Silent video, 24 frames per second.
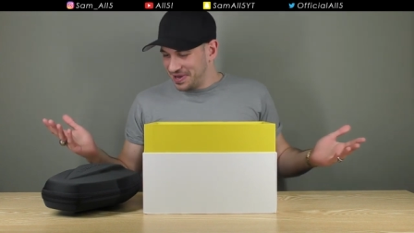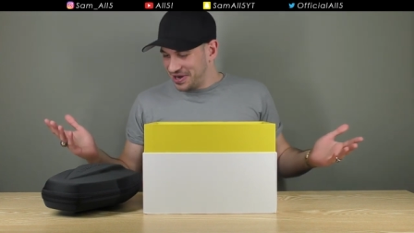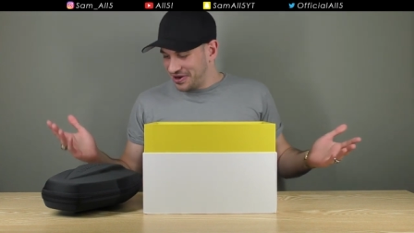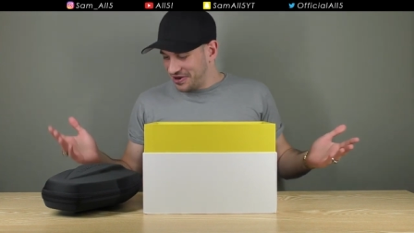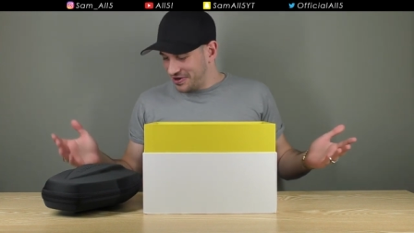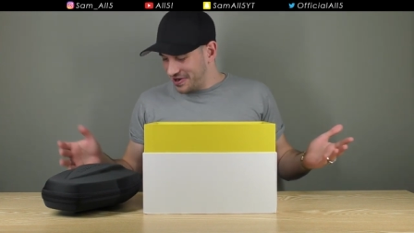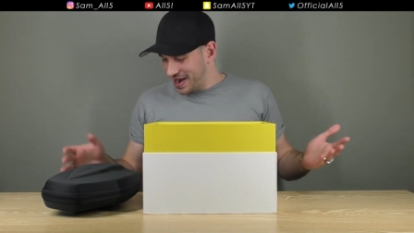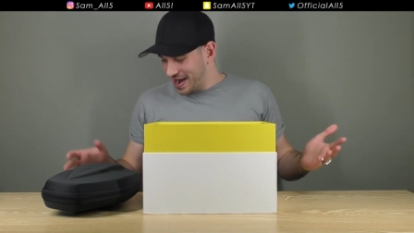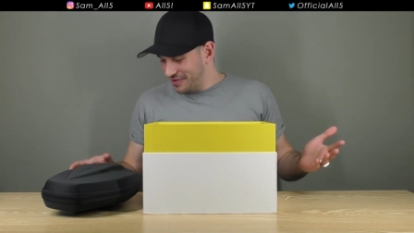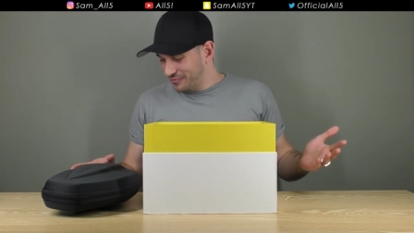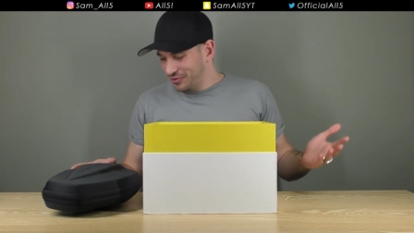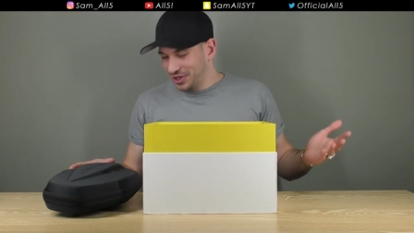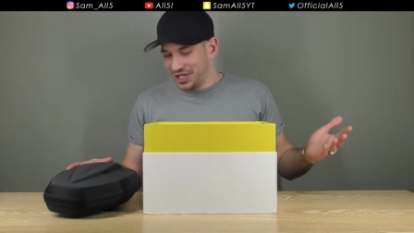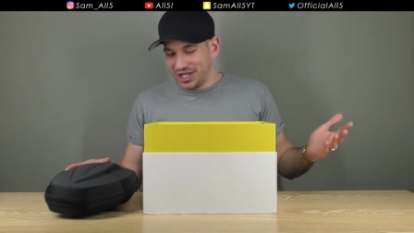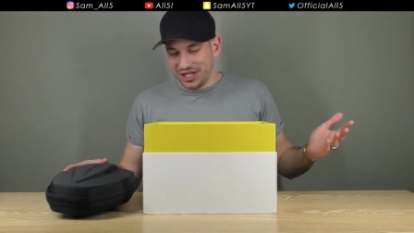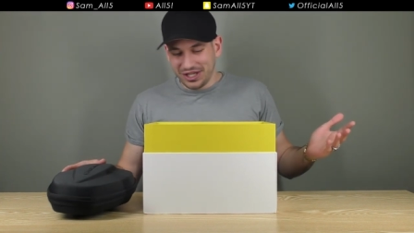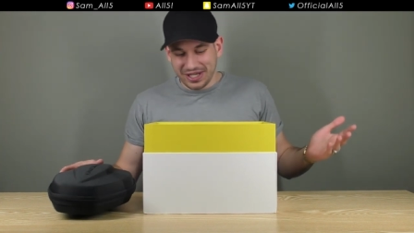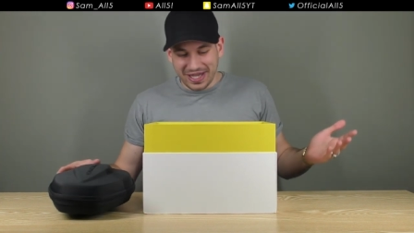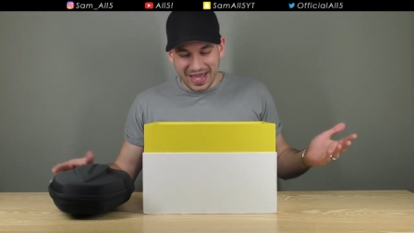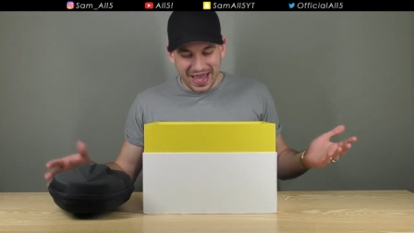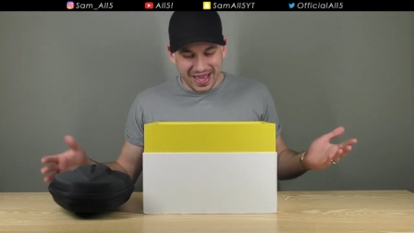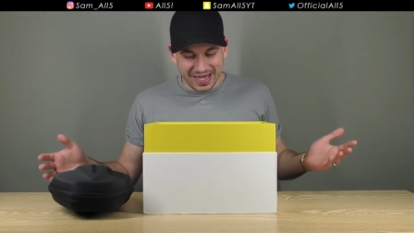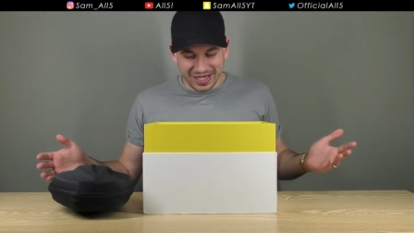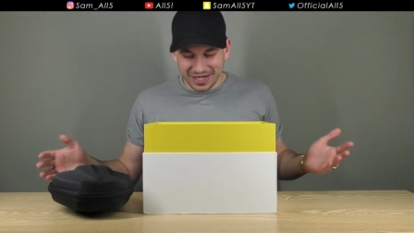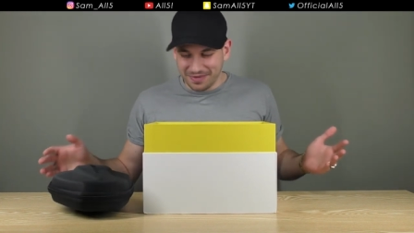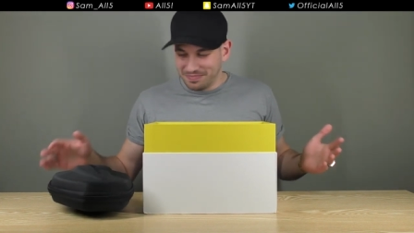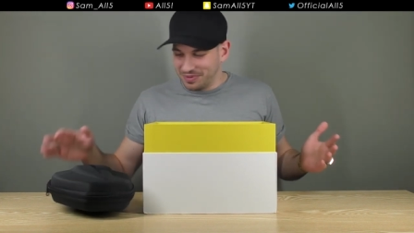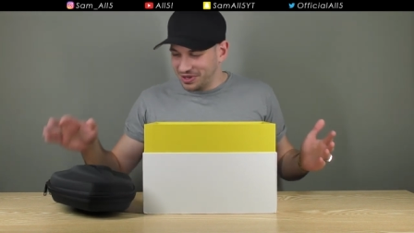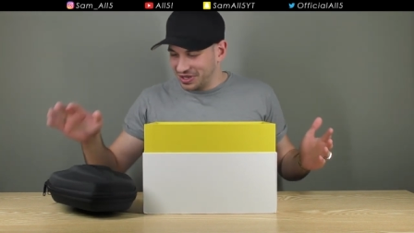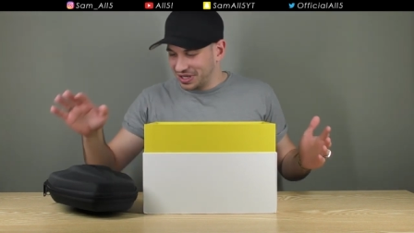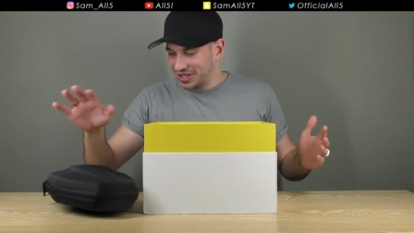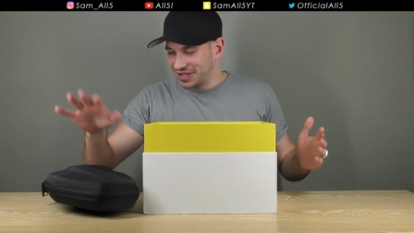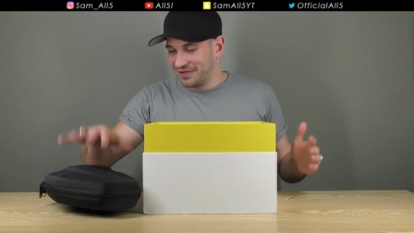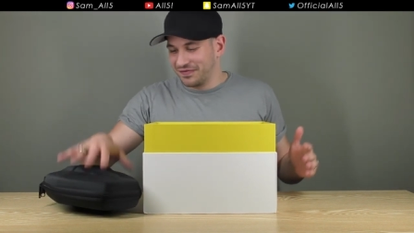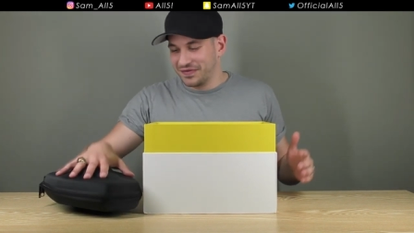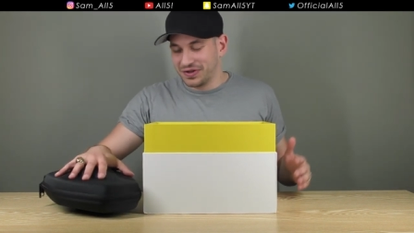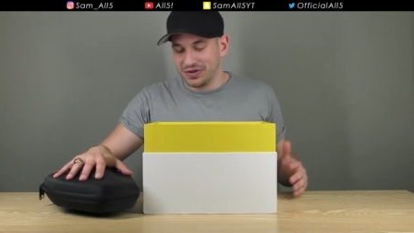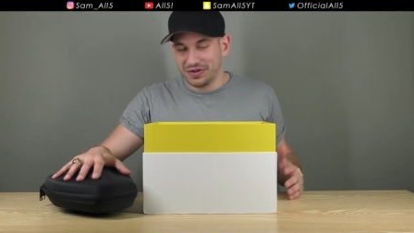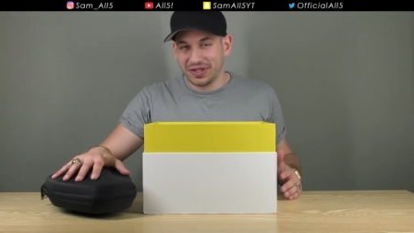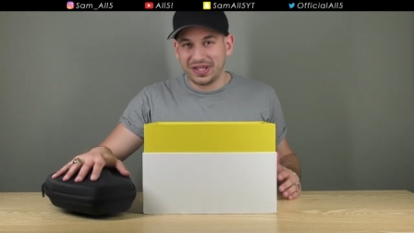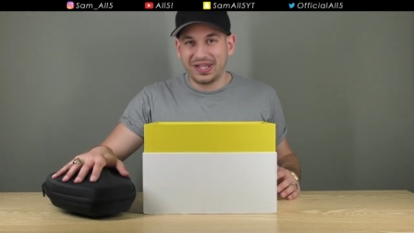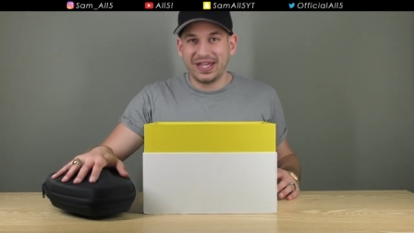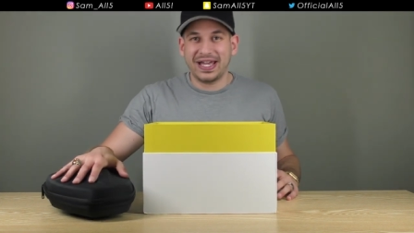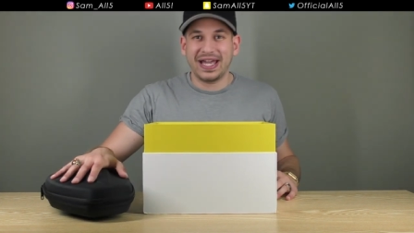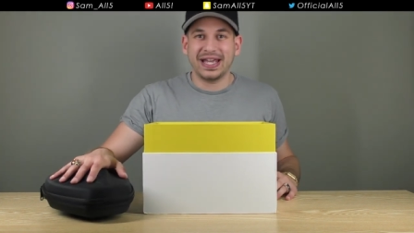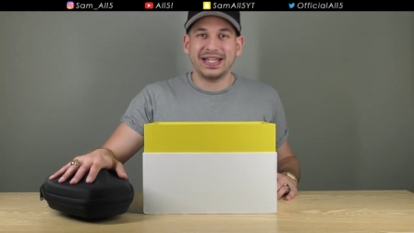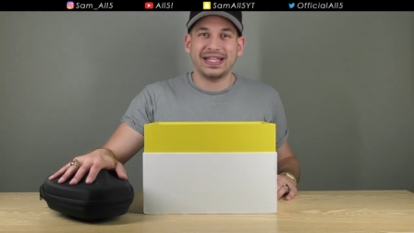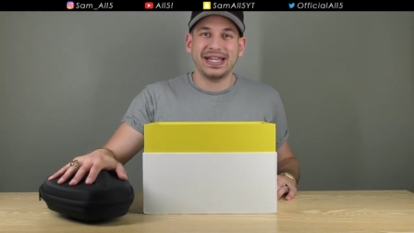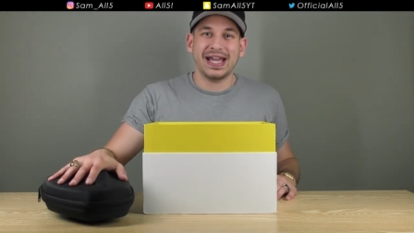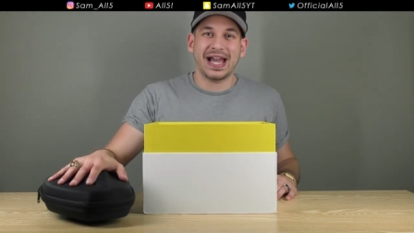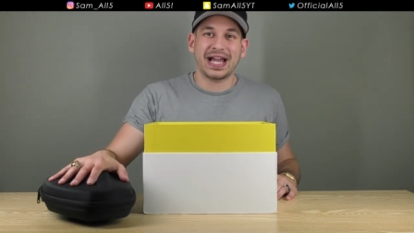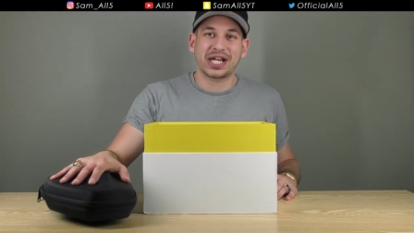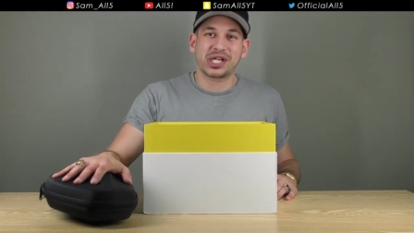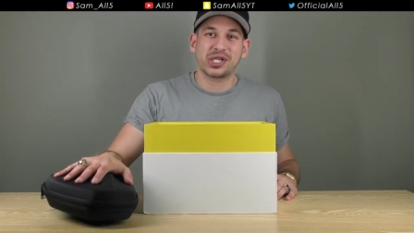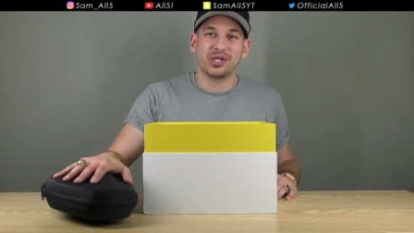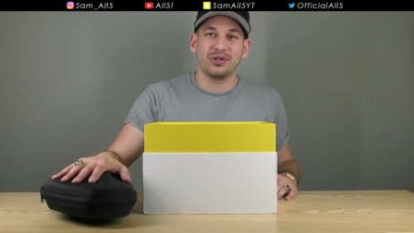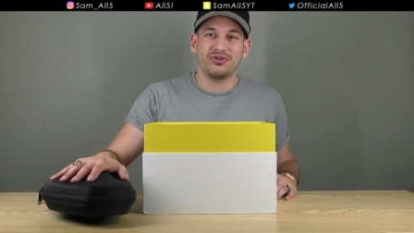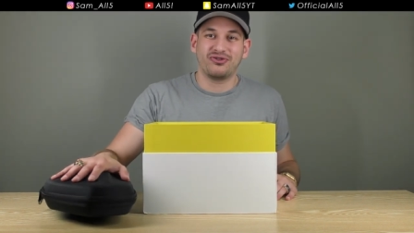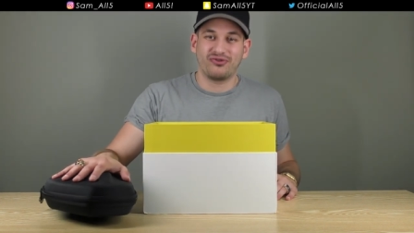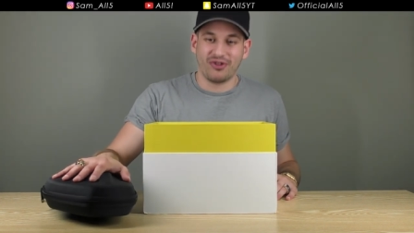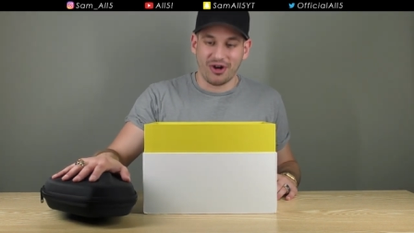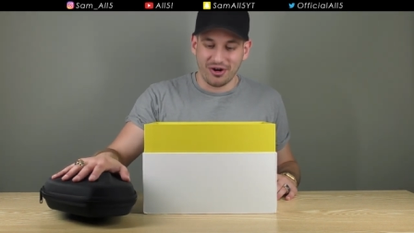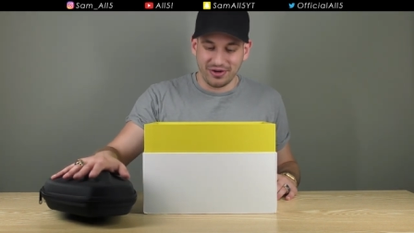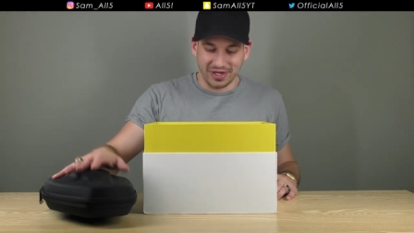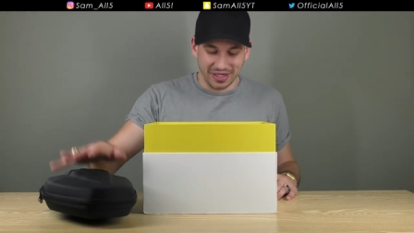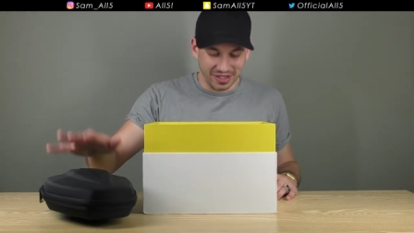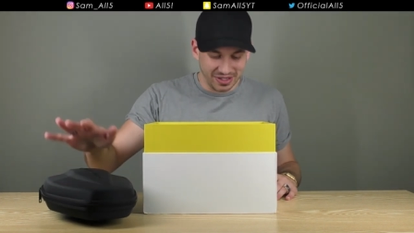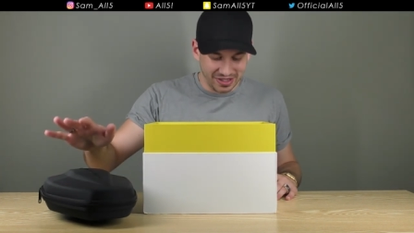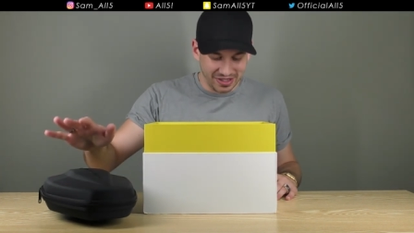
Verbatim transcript: alright, what do you get in the box? of course you get the actual drone